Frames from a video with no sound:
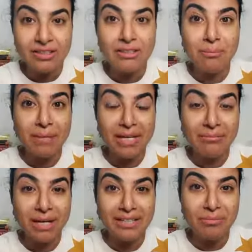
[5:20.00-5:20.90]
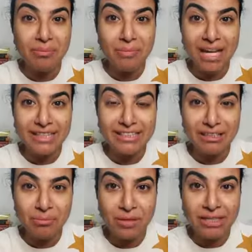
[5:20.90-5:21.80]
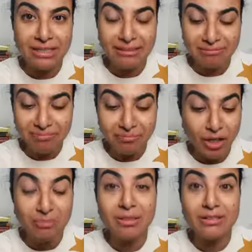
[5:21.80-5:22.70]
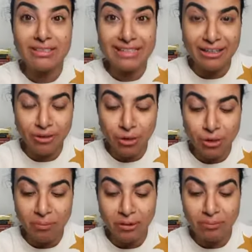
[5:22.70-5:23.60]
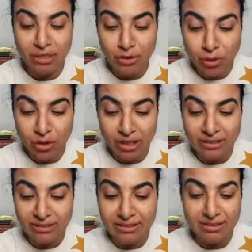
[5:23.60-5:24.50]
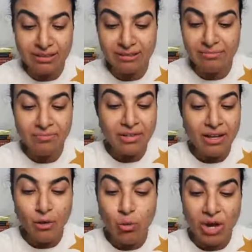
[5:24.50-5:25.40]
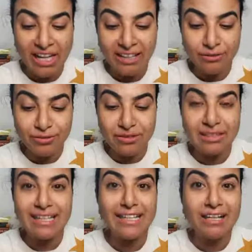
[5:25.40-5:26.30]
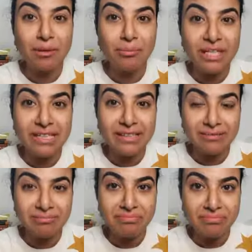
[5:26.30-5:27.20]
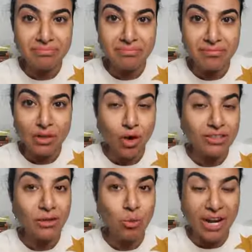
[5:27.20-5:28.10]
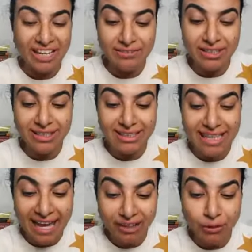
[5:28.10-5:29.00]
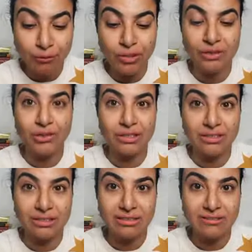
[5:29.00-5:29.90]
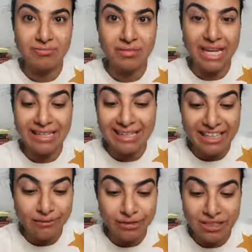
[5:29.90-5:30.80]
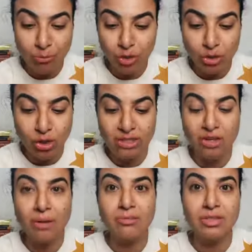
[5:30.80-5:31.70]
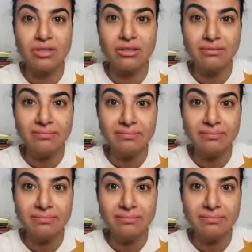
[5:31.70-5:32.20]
The men might be managing money, not because they know, but because the wife's inability or the wife's lack of interest that leaves them with no other option